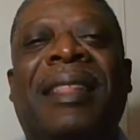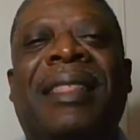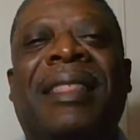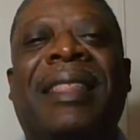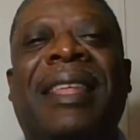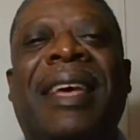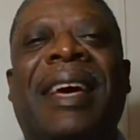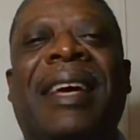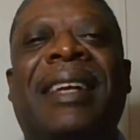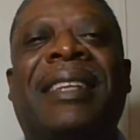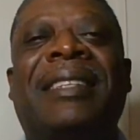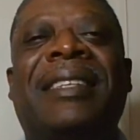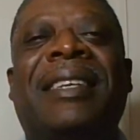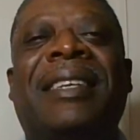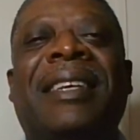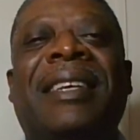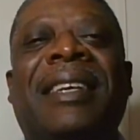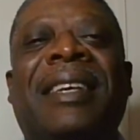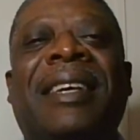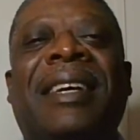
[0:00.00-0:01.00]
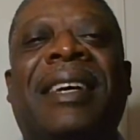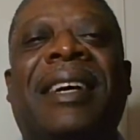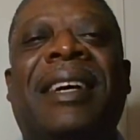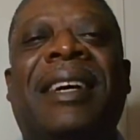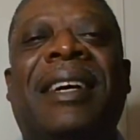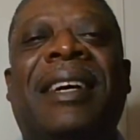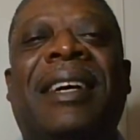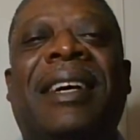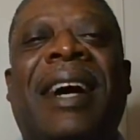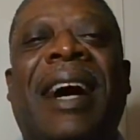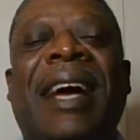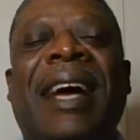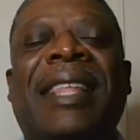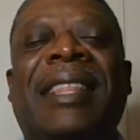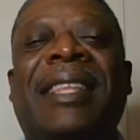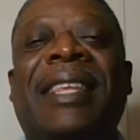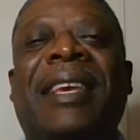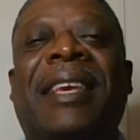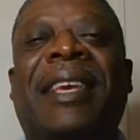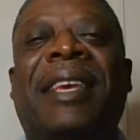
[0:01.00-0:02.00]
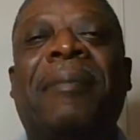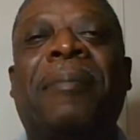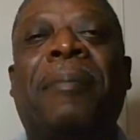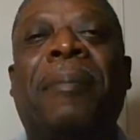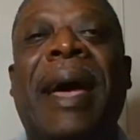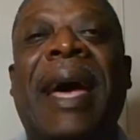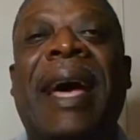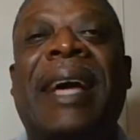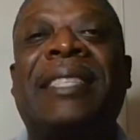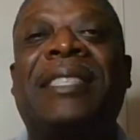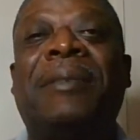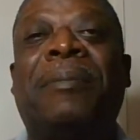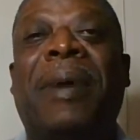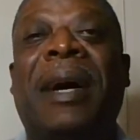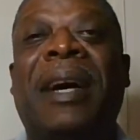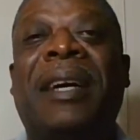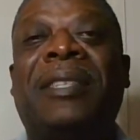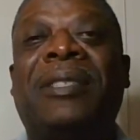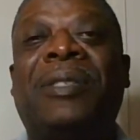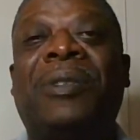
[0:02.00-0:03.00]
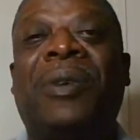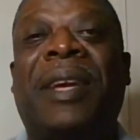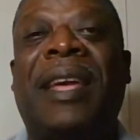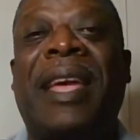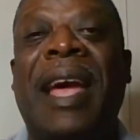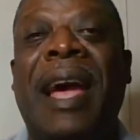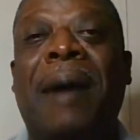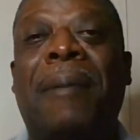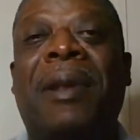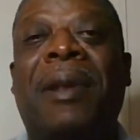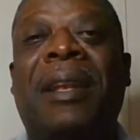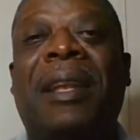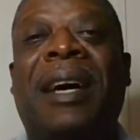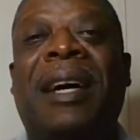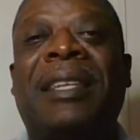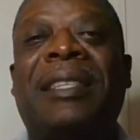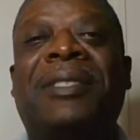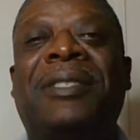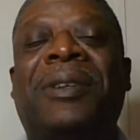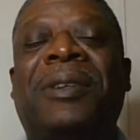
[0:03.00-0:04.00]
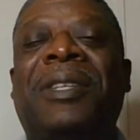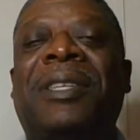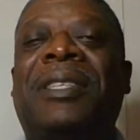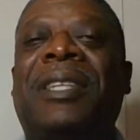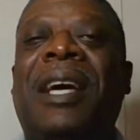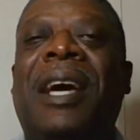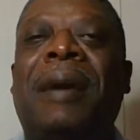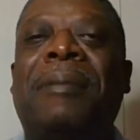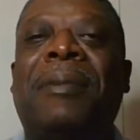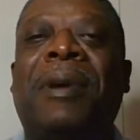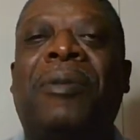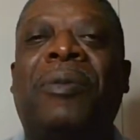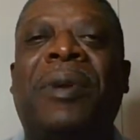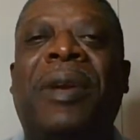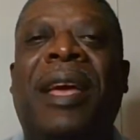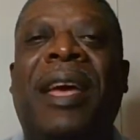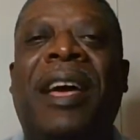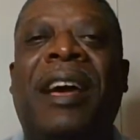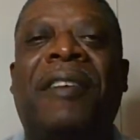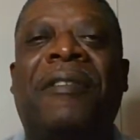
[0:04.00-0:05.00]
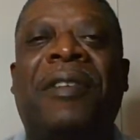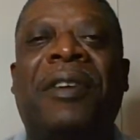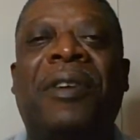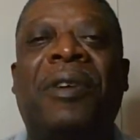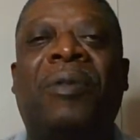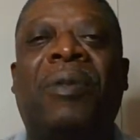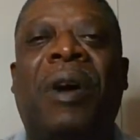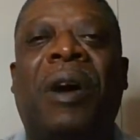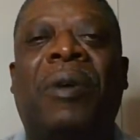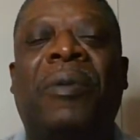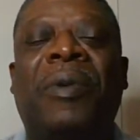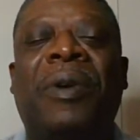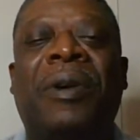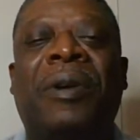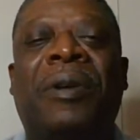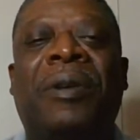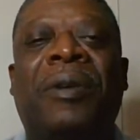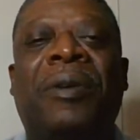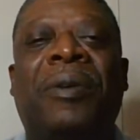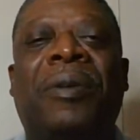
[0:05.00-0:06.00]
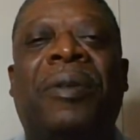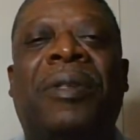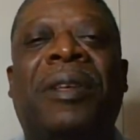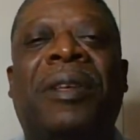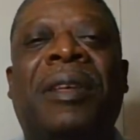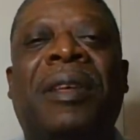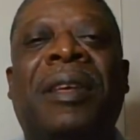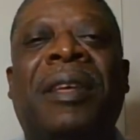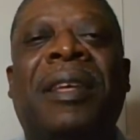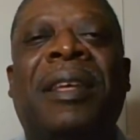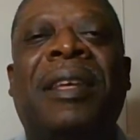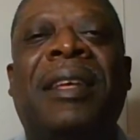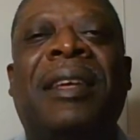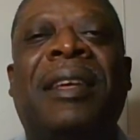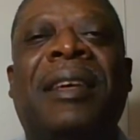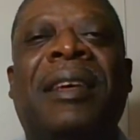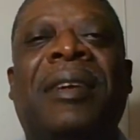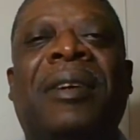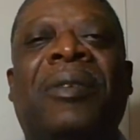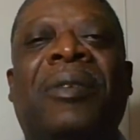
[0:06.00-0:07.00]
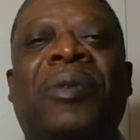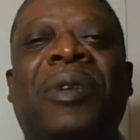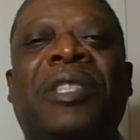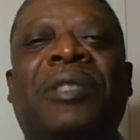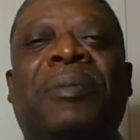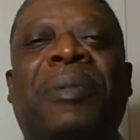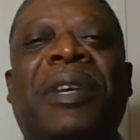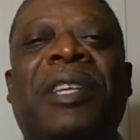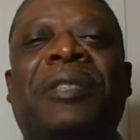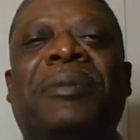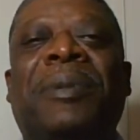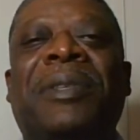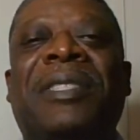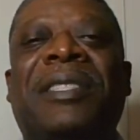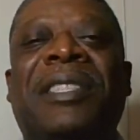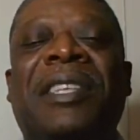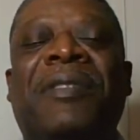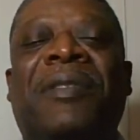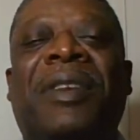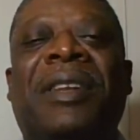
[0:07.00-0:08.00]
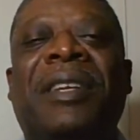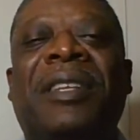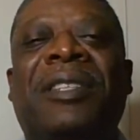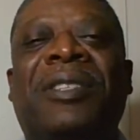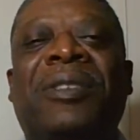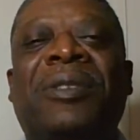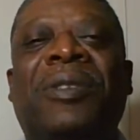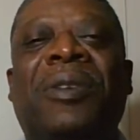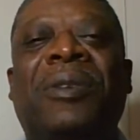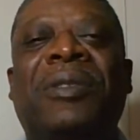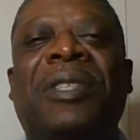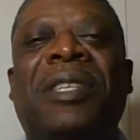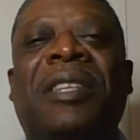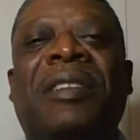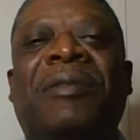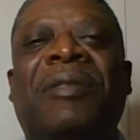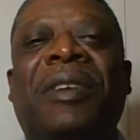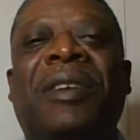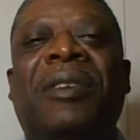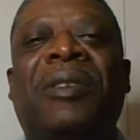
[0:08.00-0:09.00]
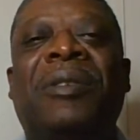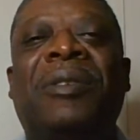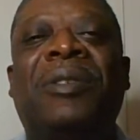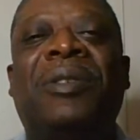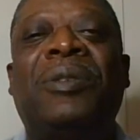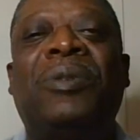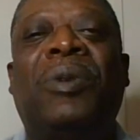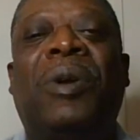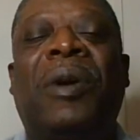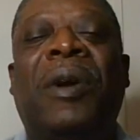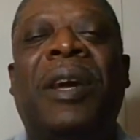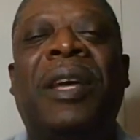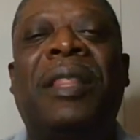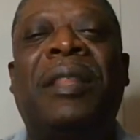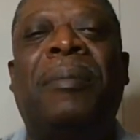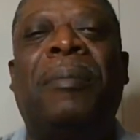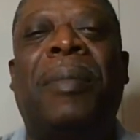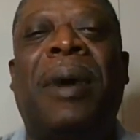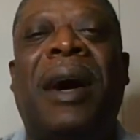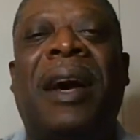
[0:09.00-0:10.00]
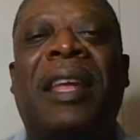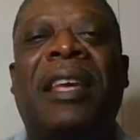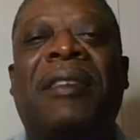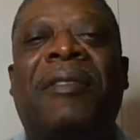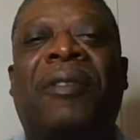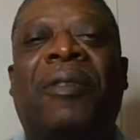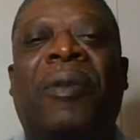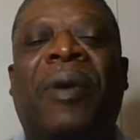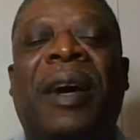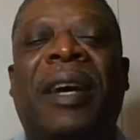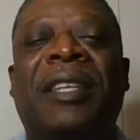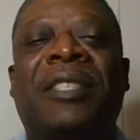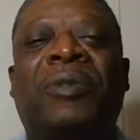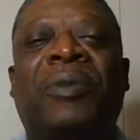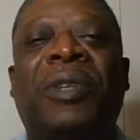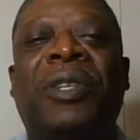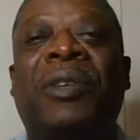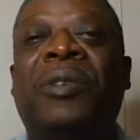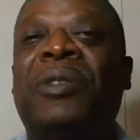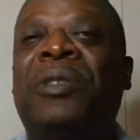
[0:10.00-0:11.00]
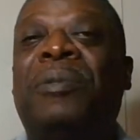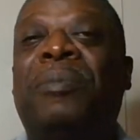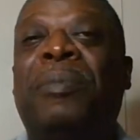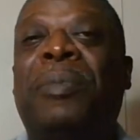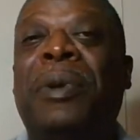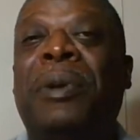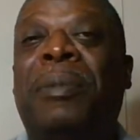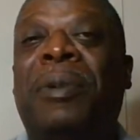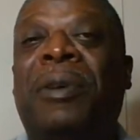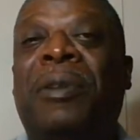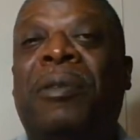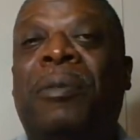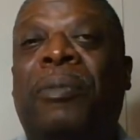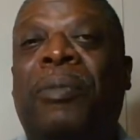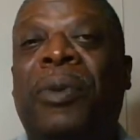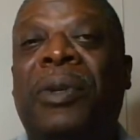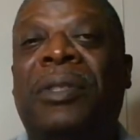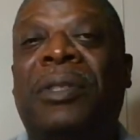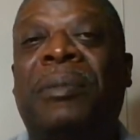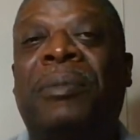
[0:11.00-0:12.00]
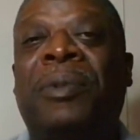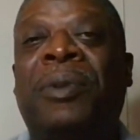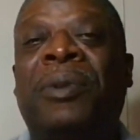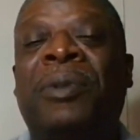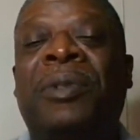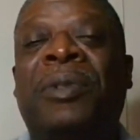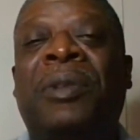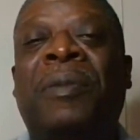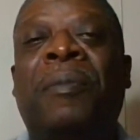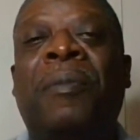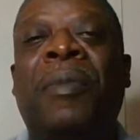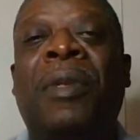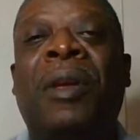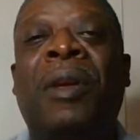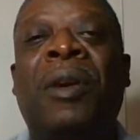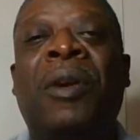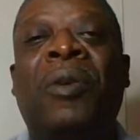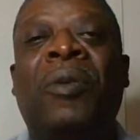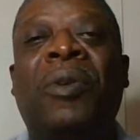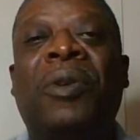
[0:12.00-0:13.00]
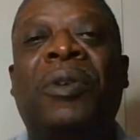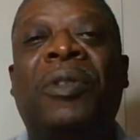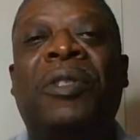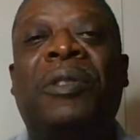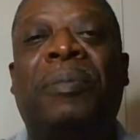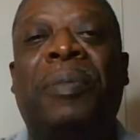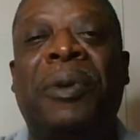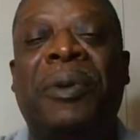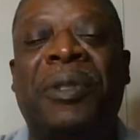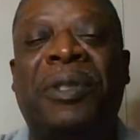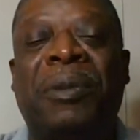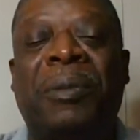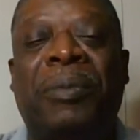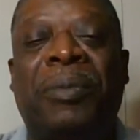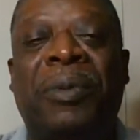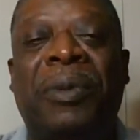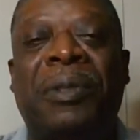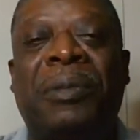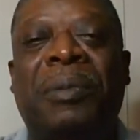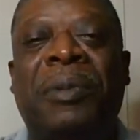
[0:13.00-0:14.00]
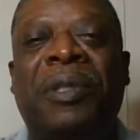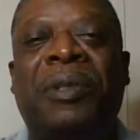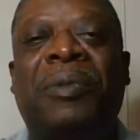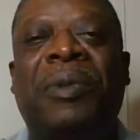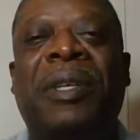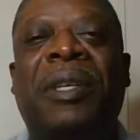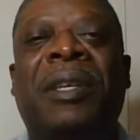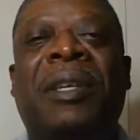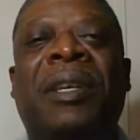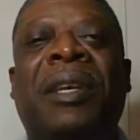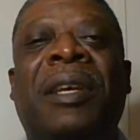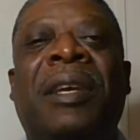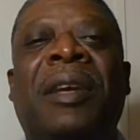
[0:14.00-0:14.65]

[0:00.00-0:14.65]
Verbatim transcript: that uh, I think maximizes or capitalizes on the time that we have here while we are on earth. We speak specifically to those individuals who are in the body of Christ. We use biblical principles, we use spiritual principles. We